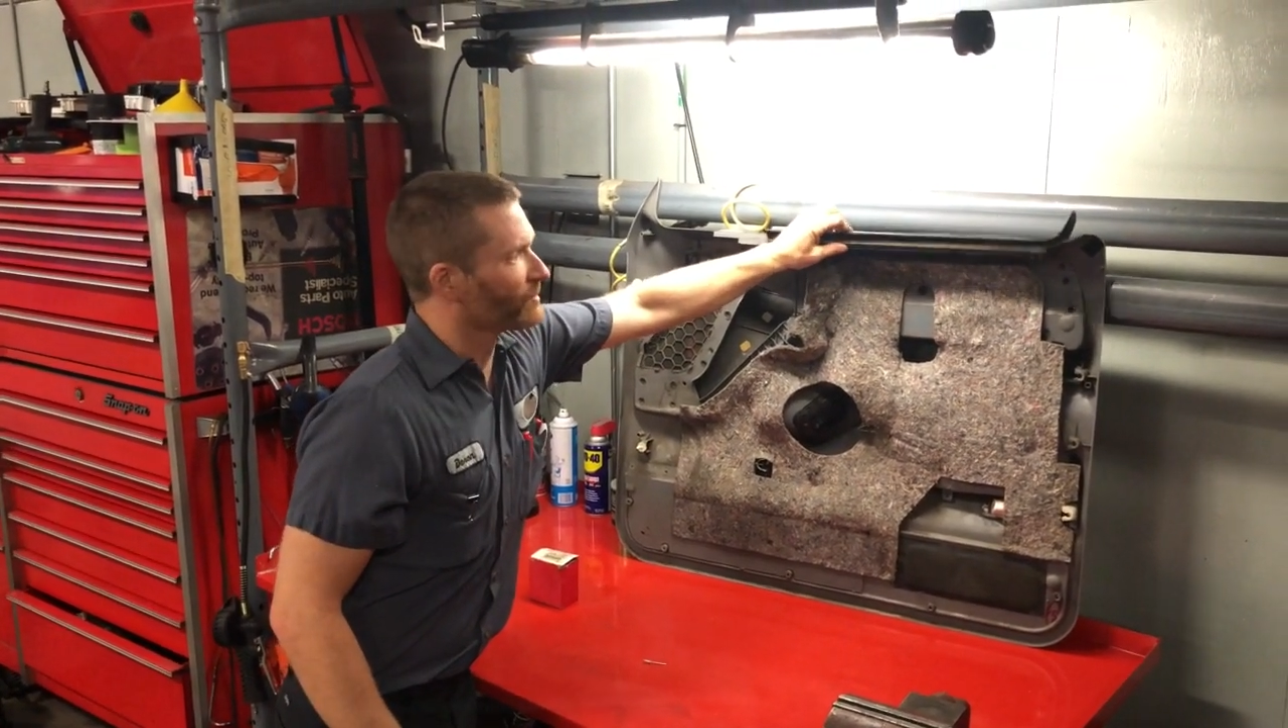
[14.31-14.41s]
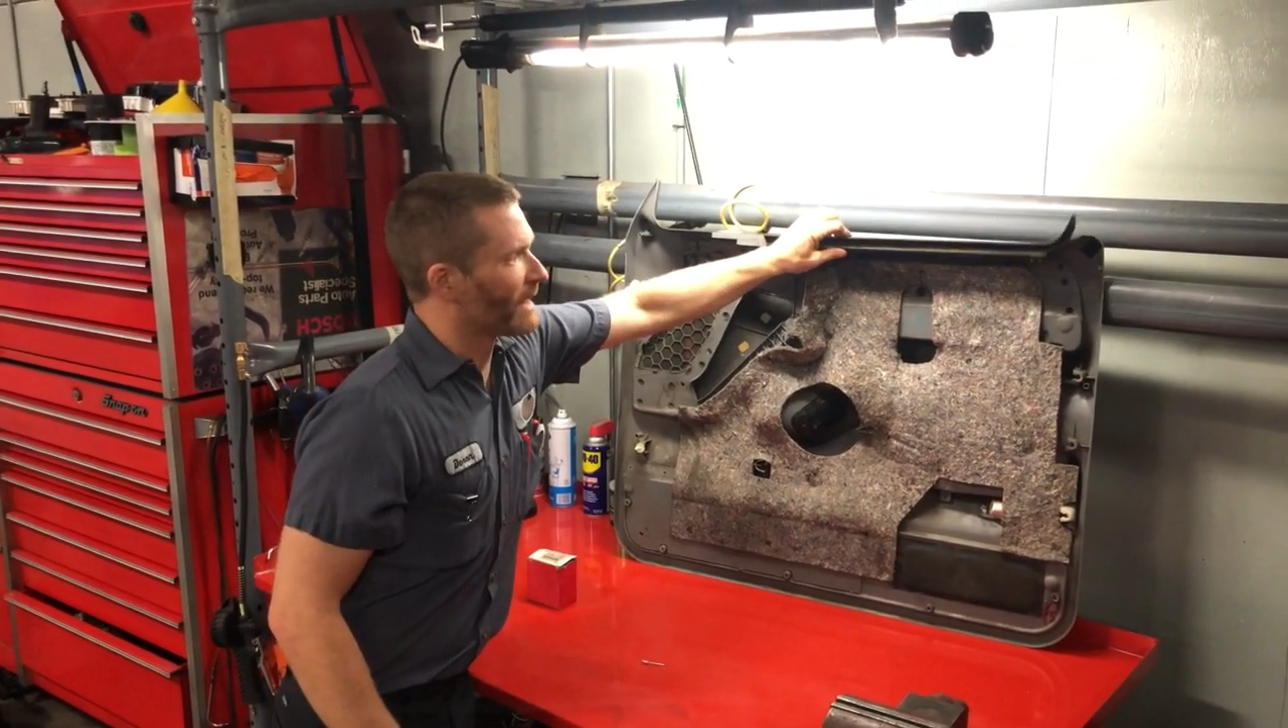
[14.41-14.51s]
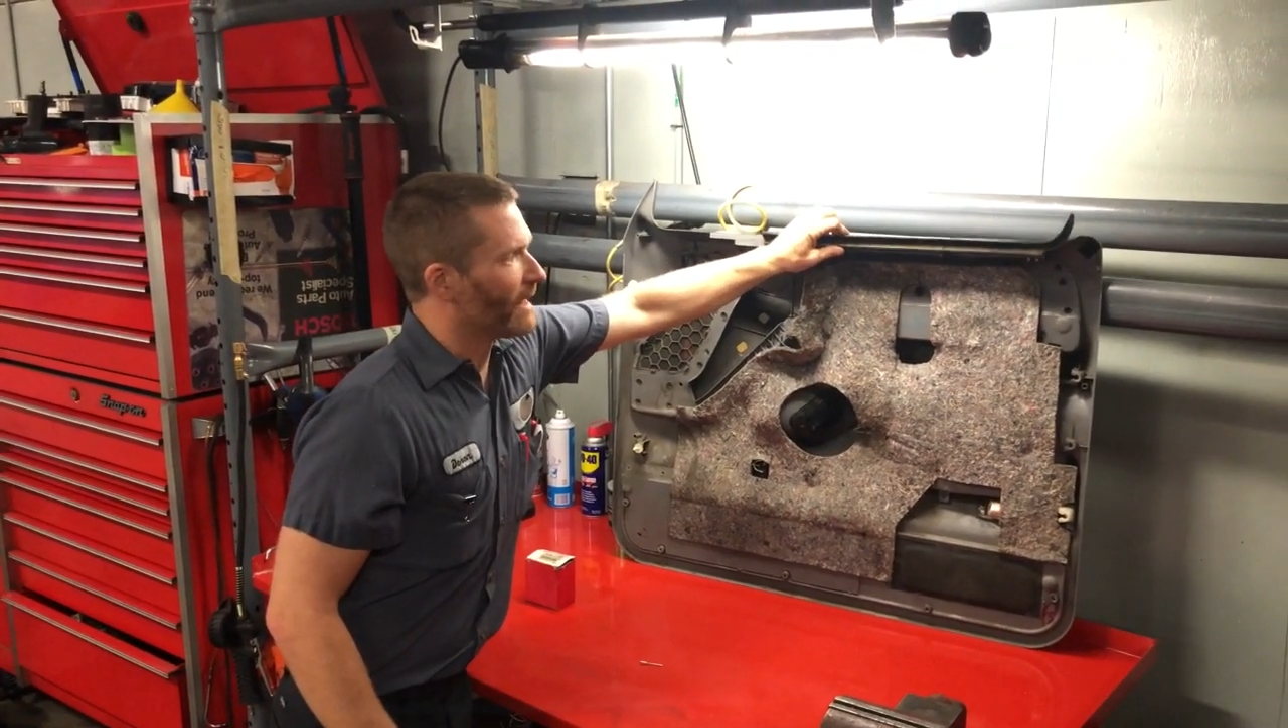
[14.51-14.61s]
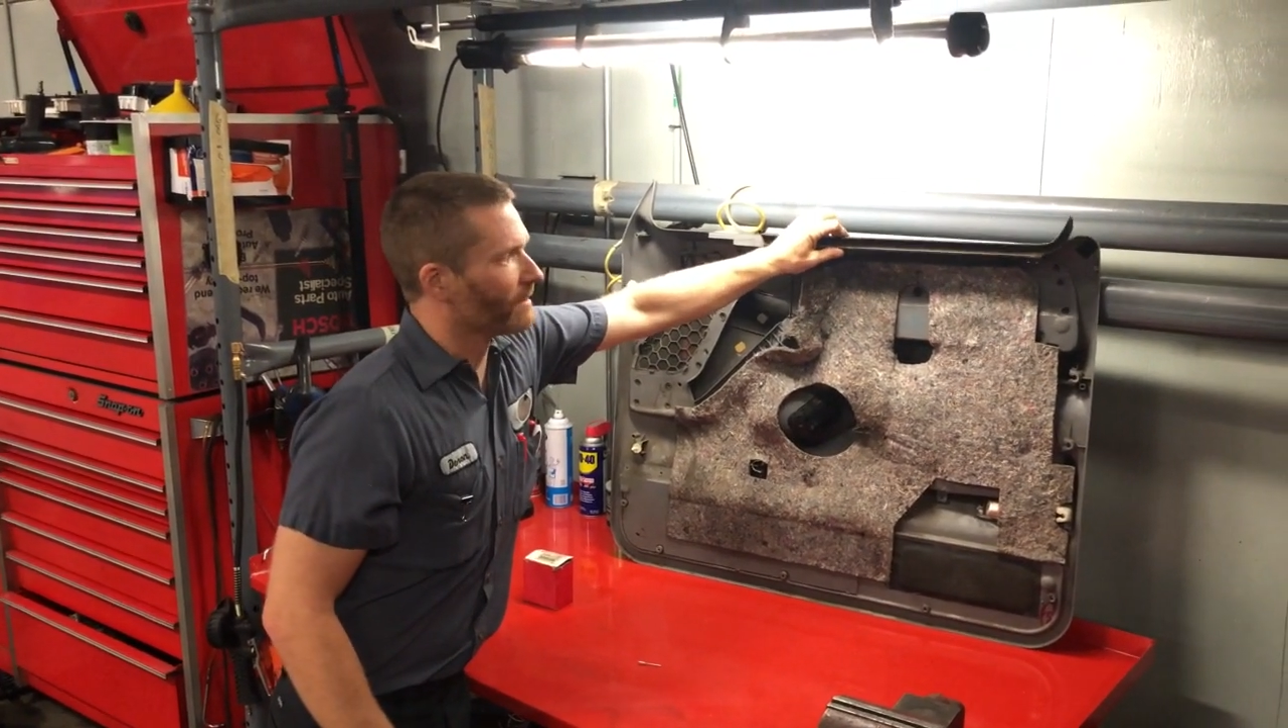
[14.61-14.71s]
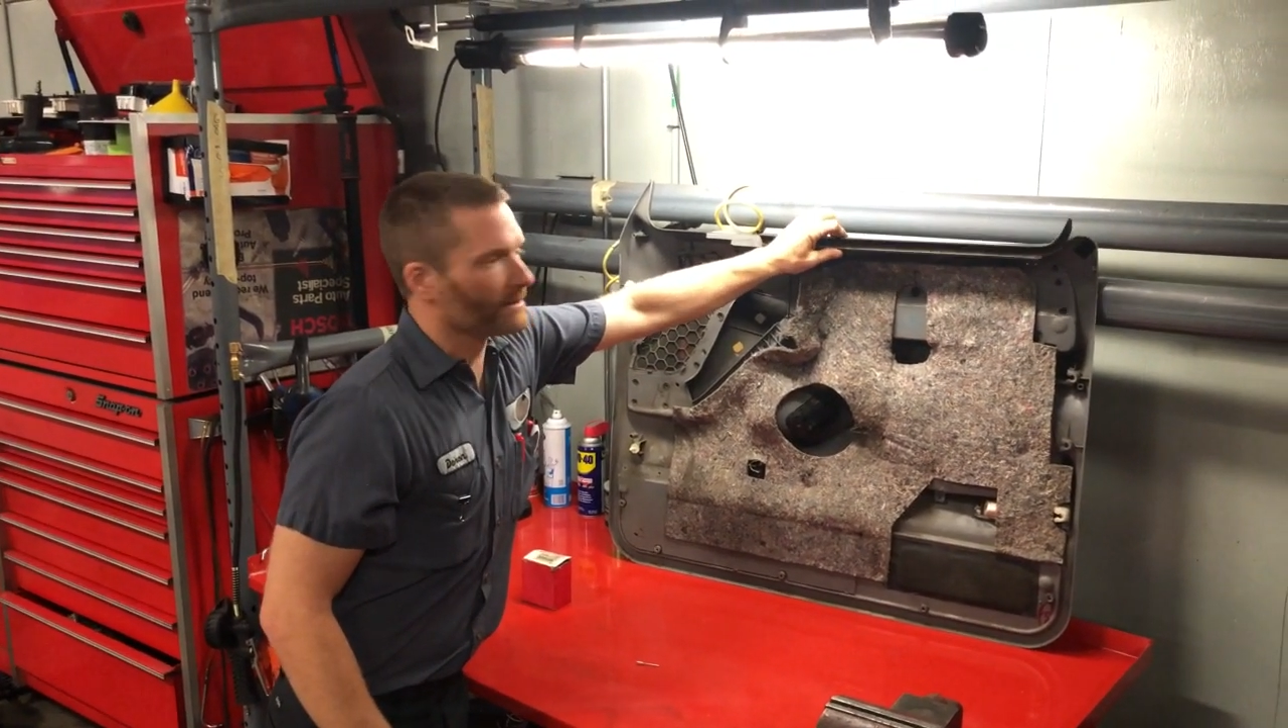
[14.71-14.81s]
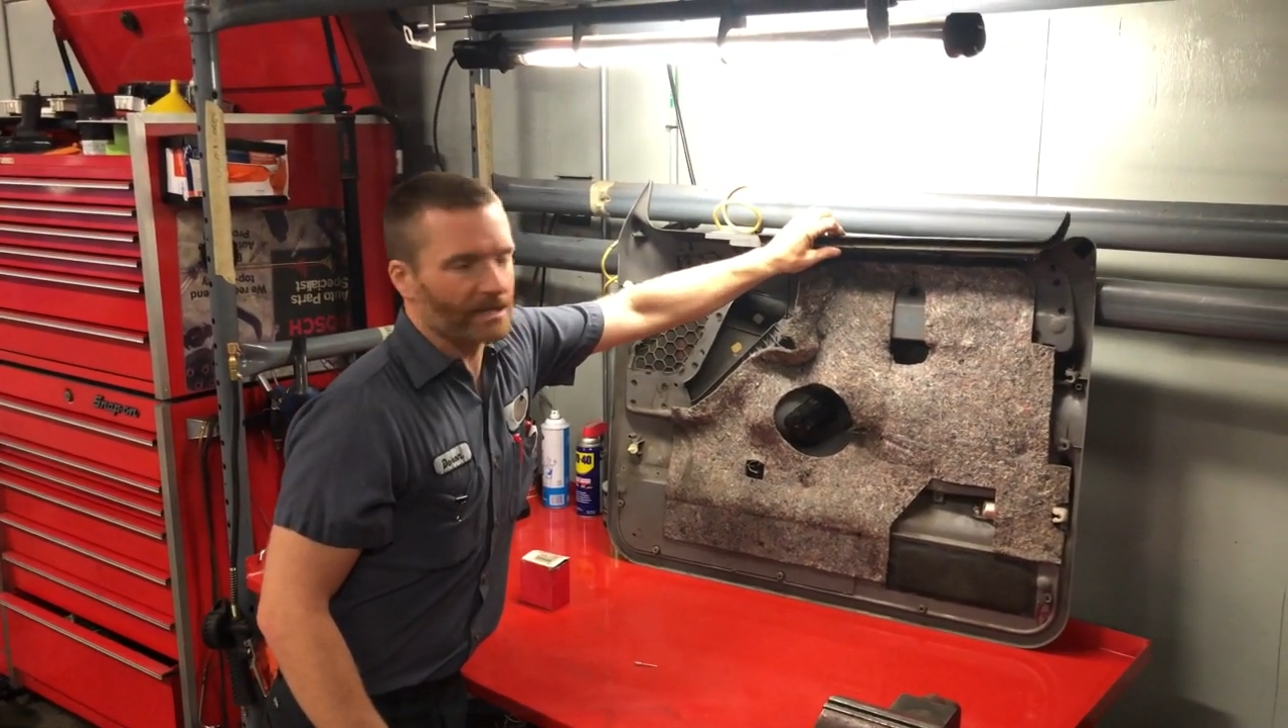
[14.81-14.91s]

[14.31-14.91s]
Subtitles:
around and